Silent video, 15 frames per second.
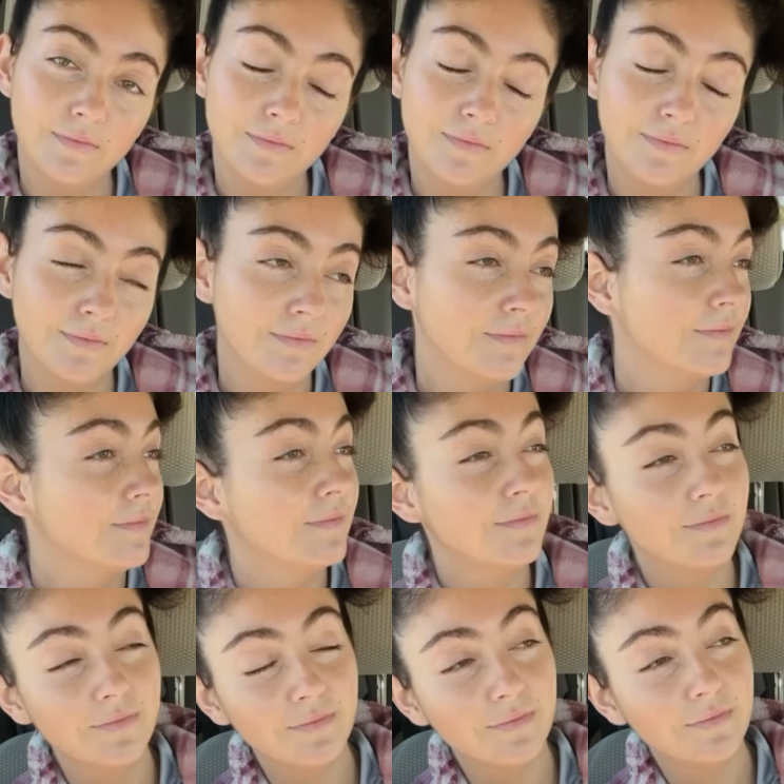Mm,
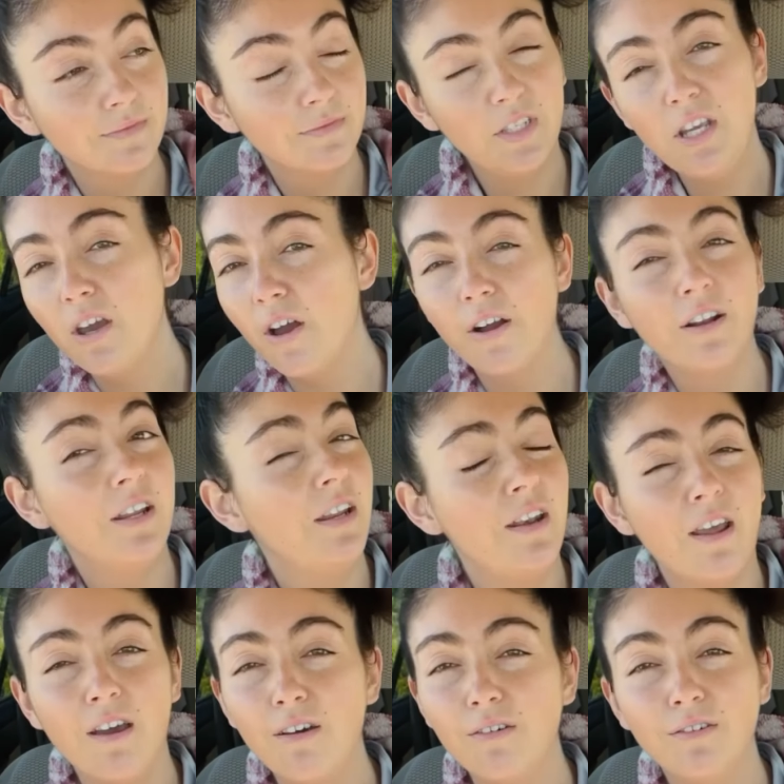you already
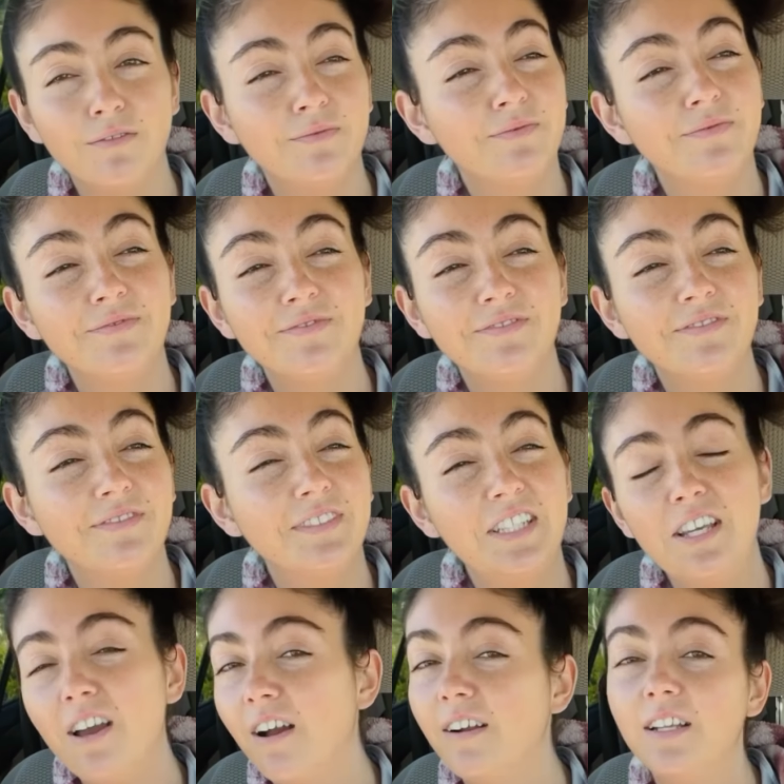know.
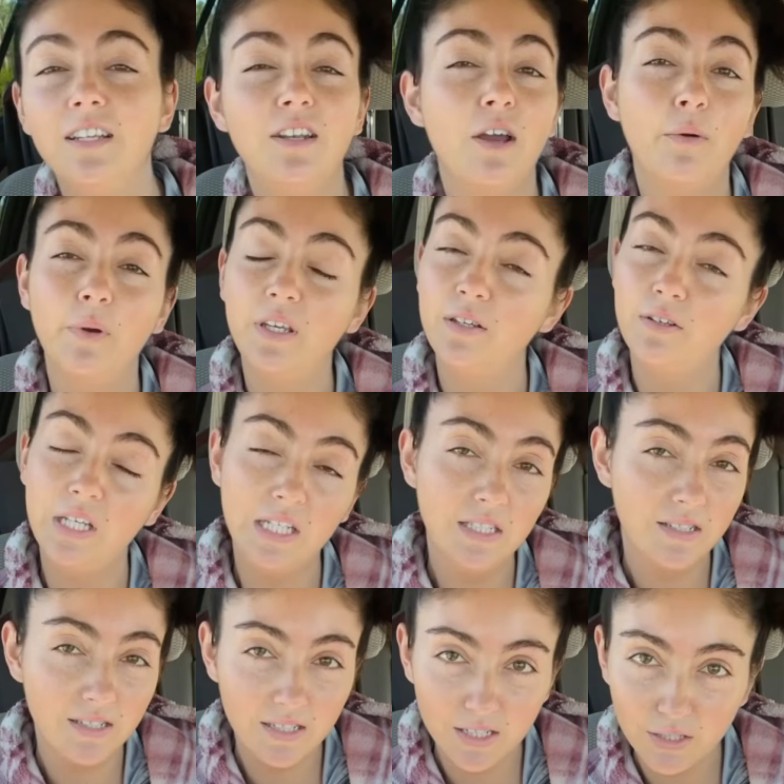You already know what you need
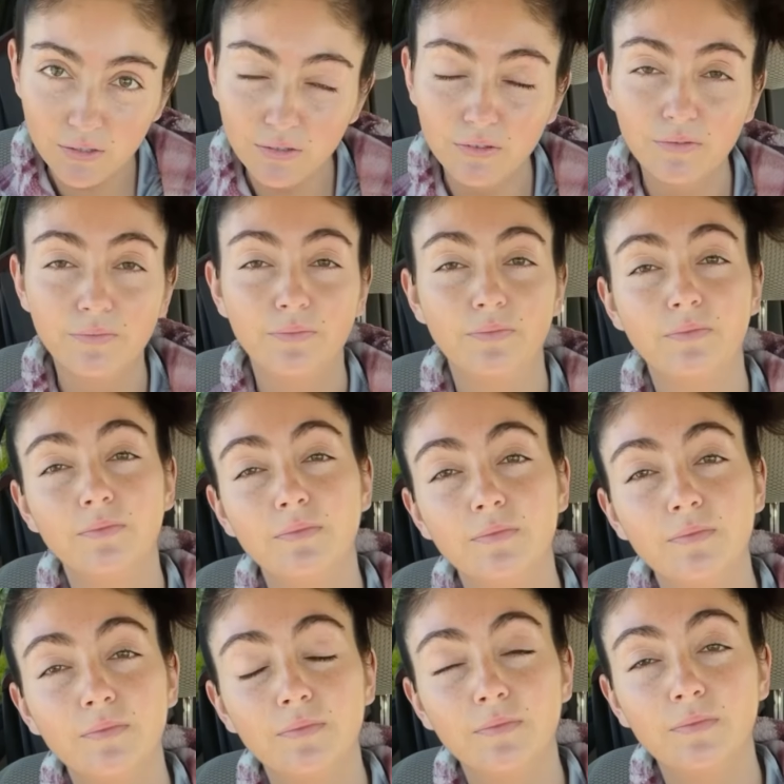to do.
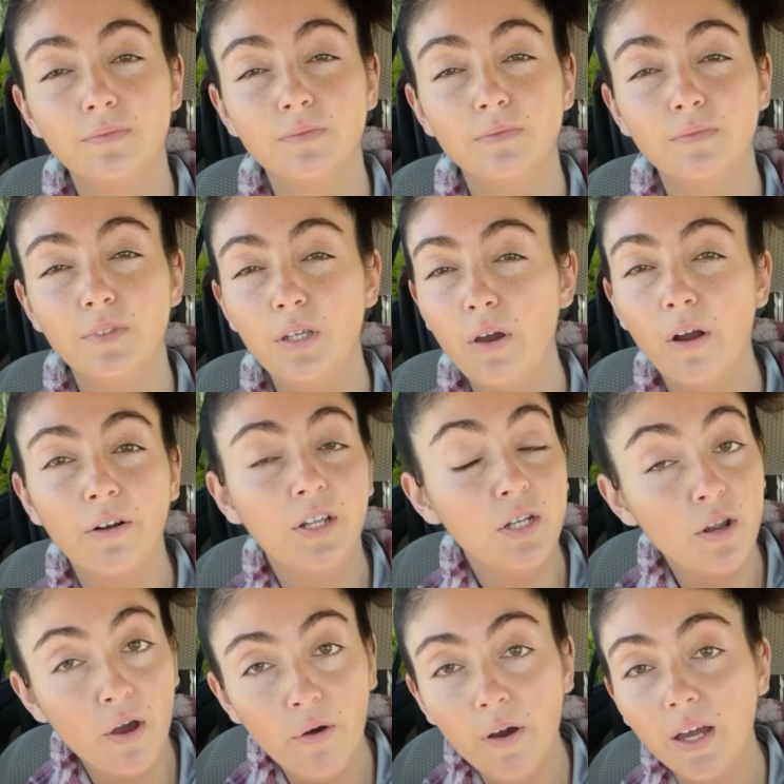You already
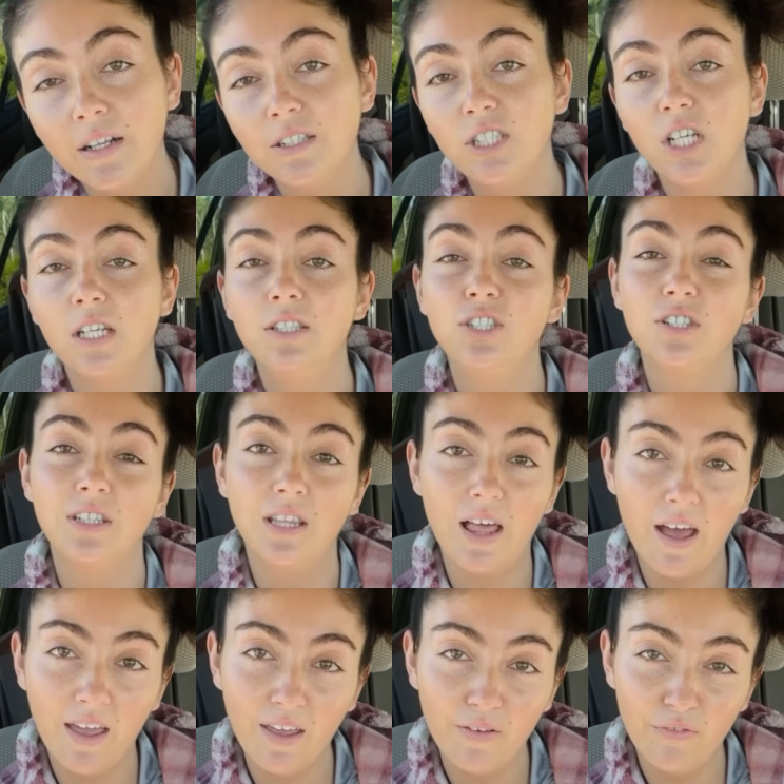know how to change your
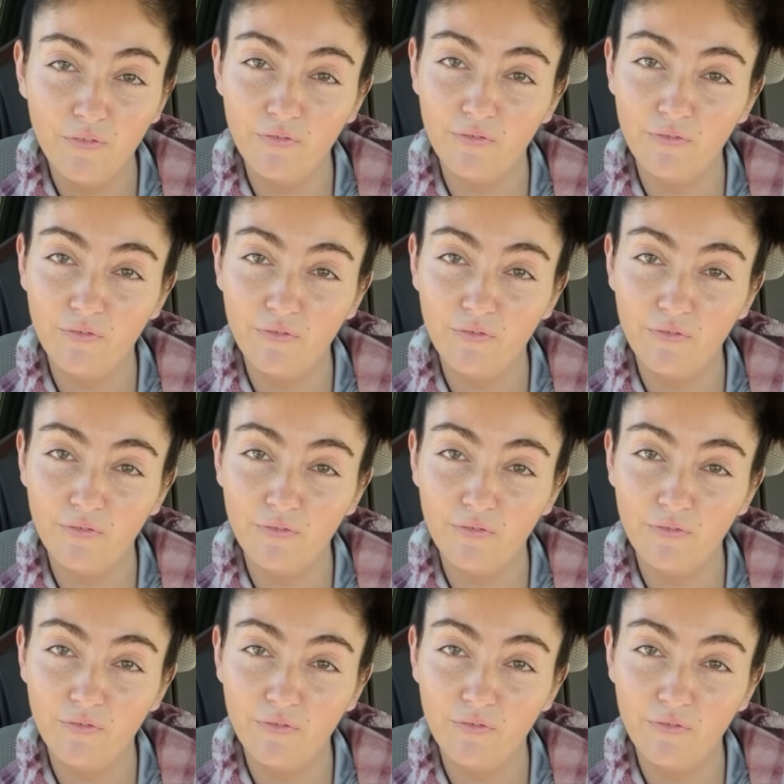life.